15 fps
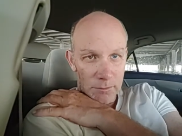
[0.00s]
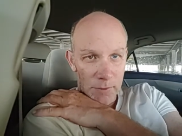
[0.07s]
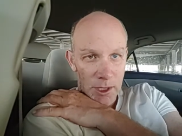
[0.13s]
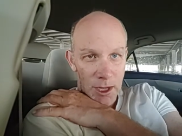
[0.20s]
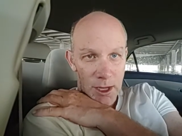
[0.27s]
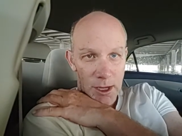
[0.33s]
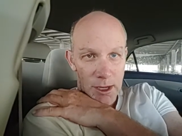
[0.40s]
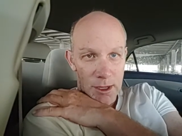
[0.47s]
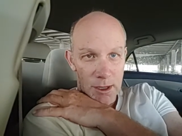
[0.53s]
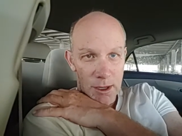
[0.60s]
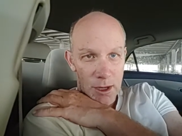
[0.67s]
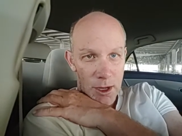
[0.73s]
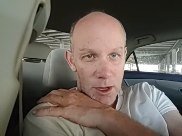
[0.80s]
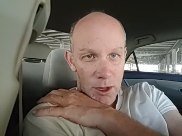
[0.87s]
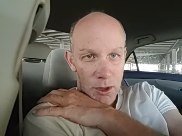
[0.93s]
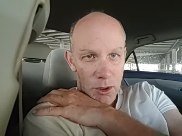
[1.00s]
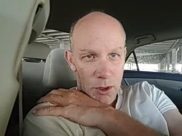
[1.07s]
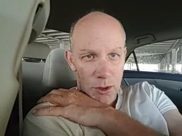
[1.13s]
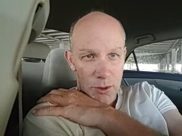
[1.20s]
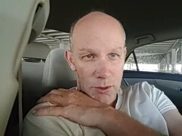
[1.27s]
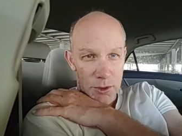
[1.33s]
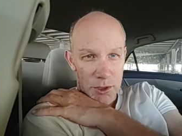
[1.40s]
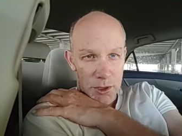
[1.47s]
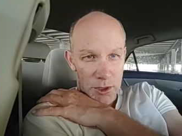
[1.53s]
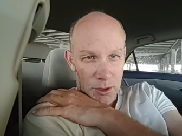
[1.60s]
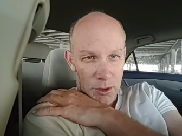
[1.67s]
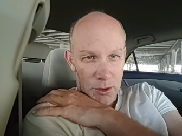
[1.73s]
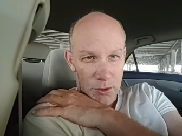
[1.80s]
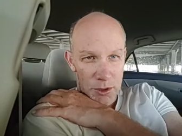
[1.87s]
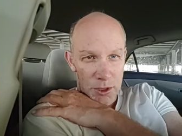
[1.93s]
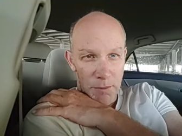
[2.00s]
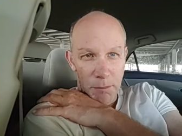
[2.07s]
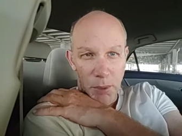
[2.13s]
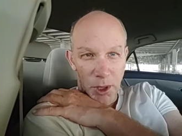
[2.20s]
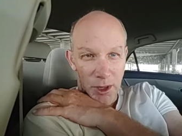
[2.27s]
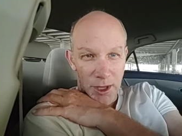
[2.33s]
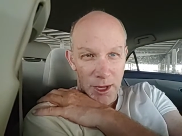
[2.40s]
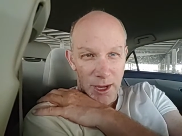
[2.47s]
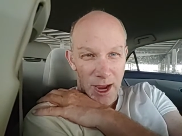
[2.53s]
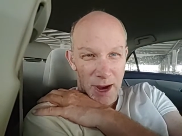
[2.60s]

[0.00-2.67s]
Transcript: uh, who's who's the bully.